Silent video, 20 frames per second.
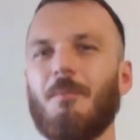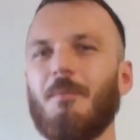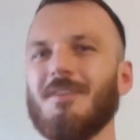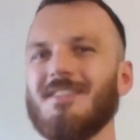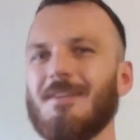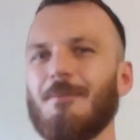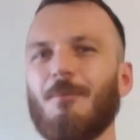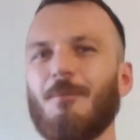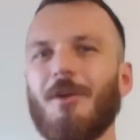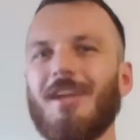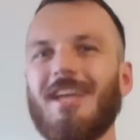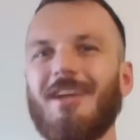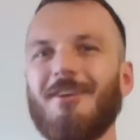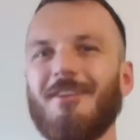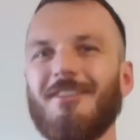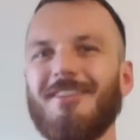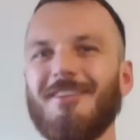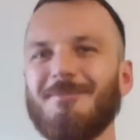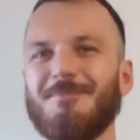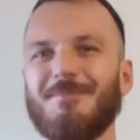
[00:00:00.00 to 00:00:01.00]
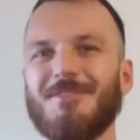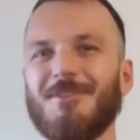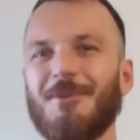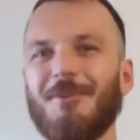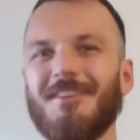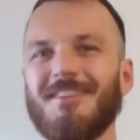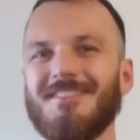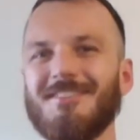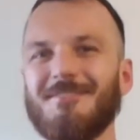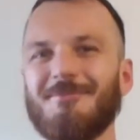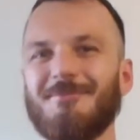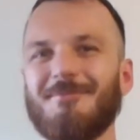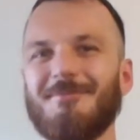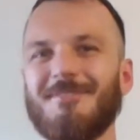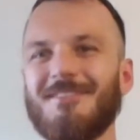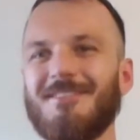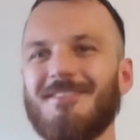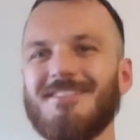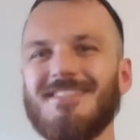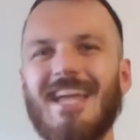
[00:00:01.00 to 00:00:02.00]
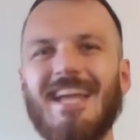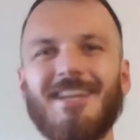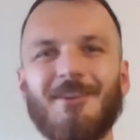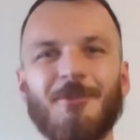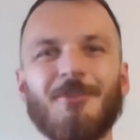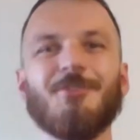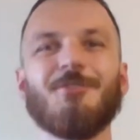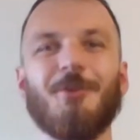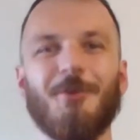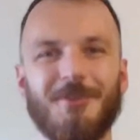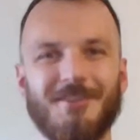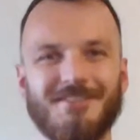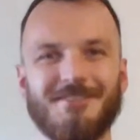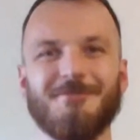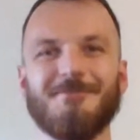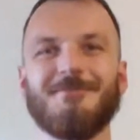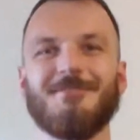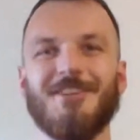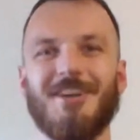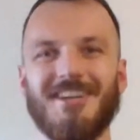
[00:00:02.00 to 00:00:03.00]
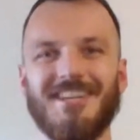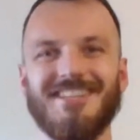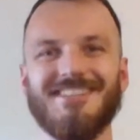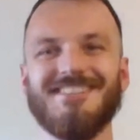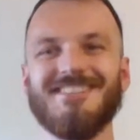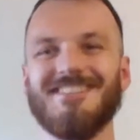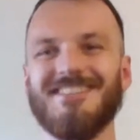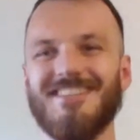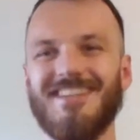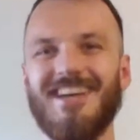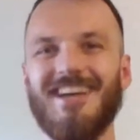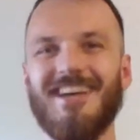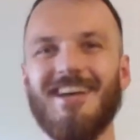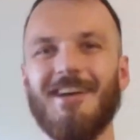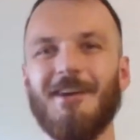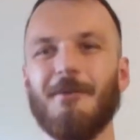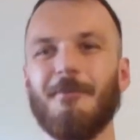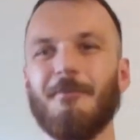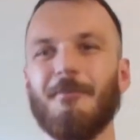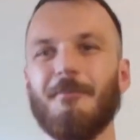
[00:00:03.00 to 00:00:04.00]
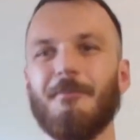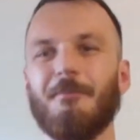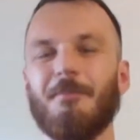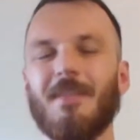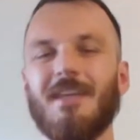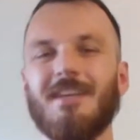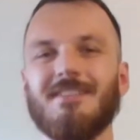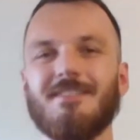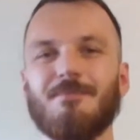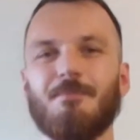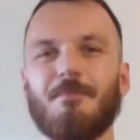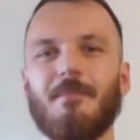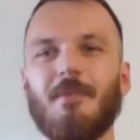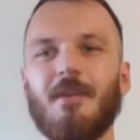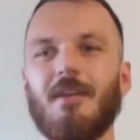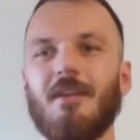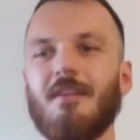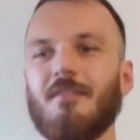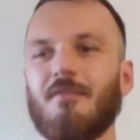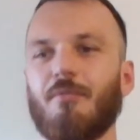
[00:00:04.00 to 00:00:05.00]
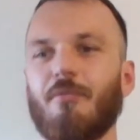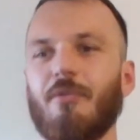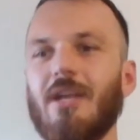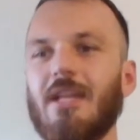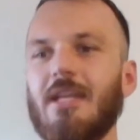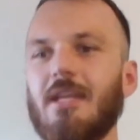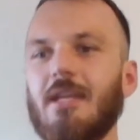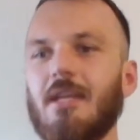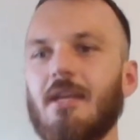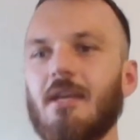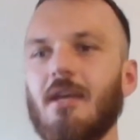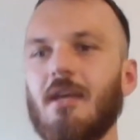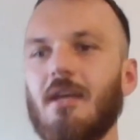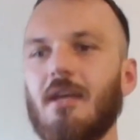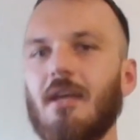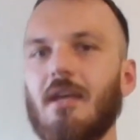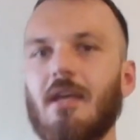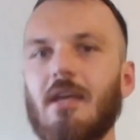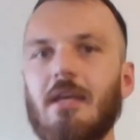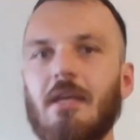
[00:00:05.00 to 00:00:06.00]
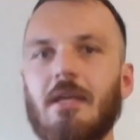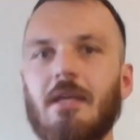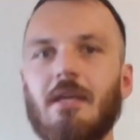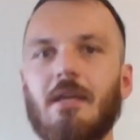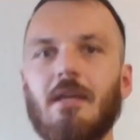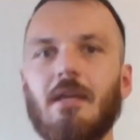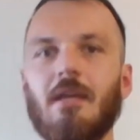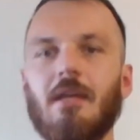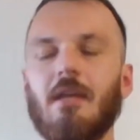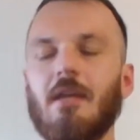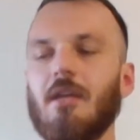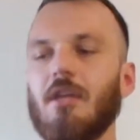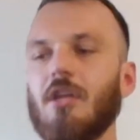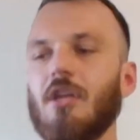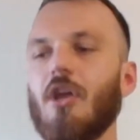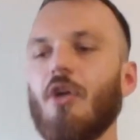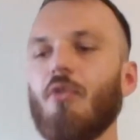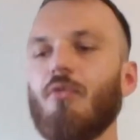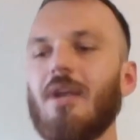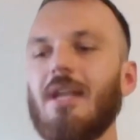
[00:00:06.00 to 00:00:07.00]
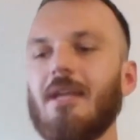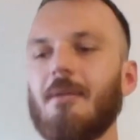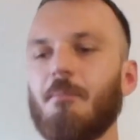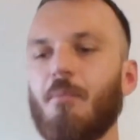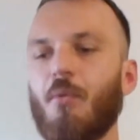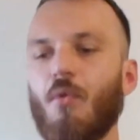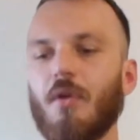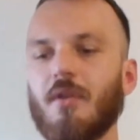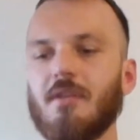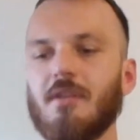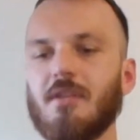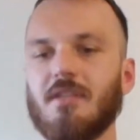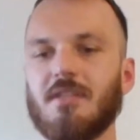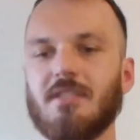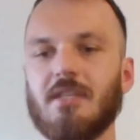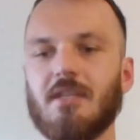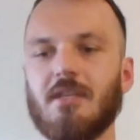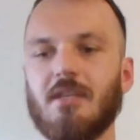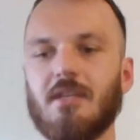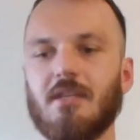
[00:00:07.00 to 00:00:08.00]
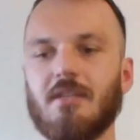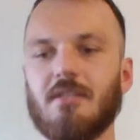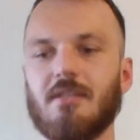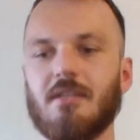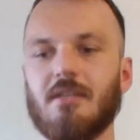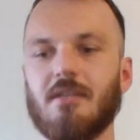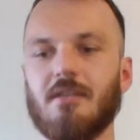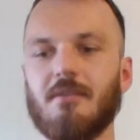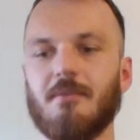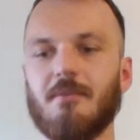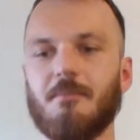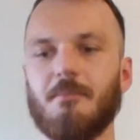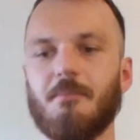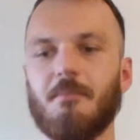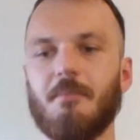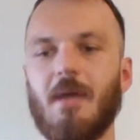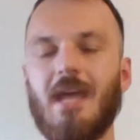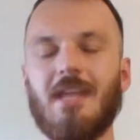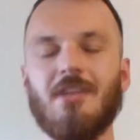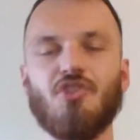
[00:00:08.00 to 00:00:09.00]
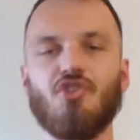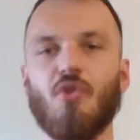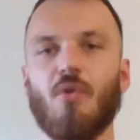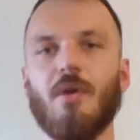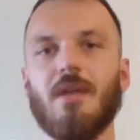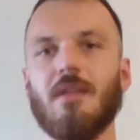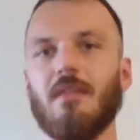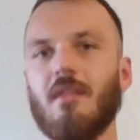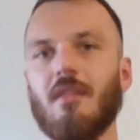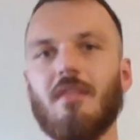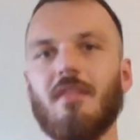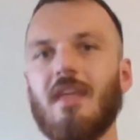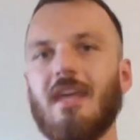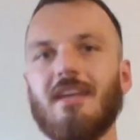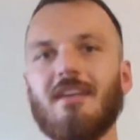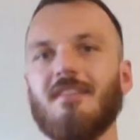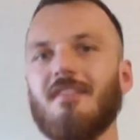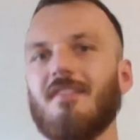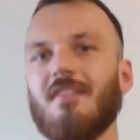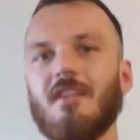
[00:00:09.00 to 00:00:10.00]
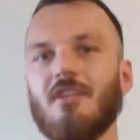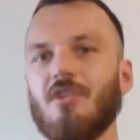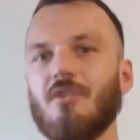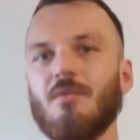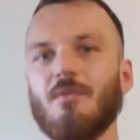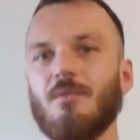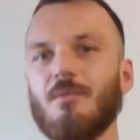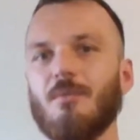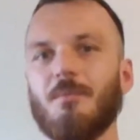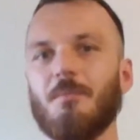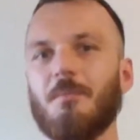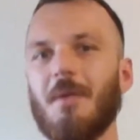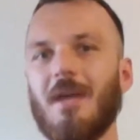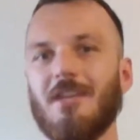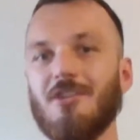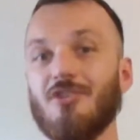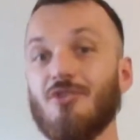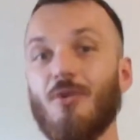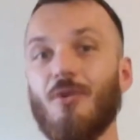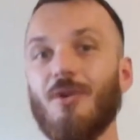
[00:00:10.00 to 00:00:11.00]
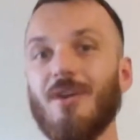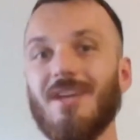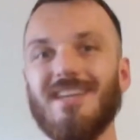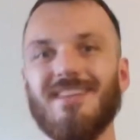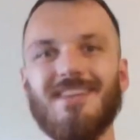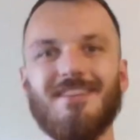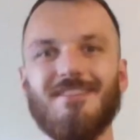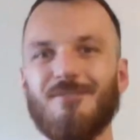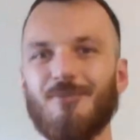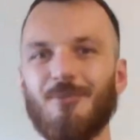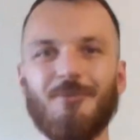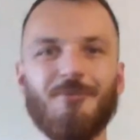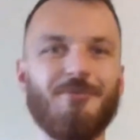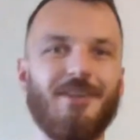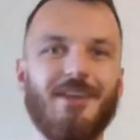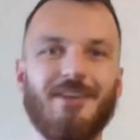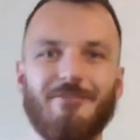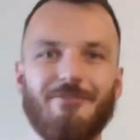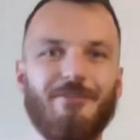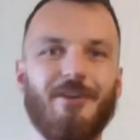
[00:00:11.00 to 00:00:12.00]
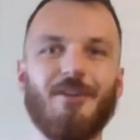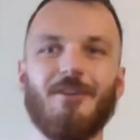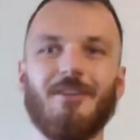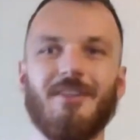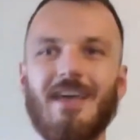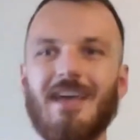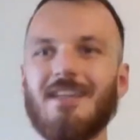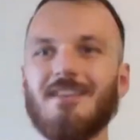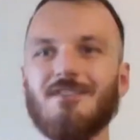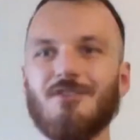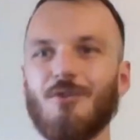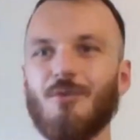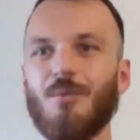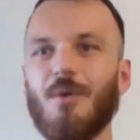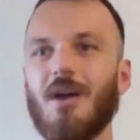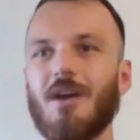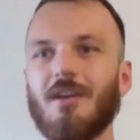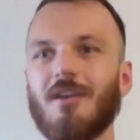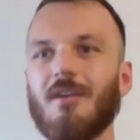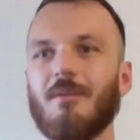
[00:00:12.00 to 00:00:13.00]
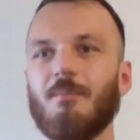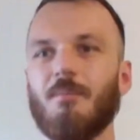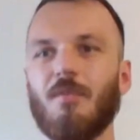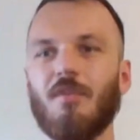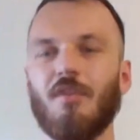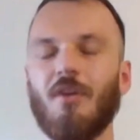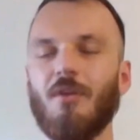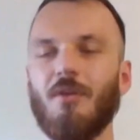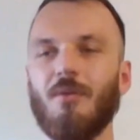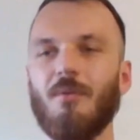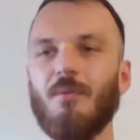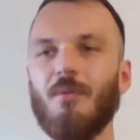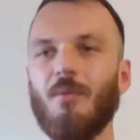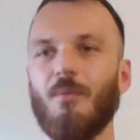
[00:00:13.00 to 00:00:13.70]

was it working on the shoulders of standing on the shoulders of giants. Um, it's it's really you know really important to to enjoy the things that you enjoy and then sort of like funnel that into your work. So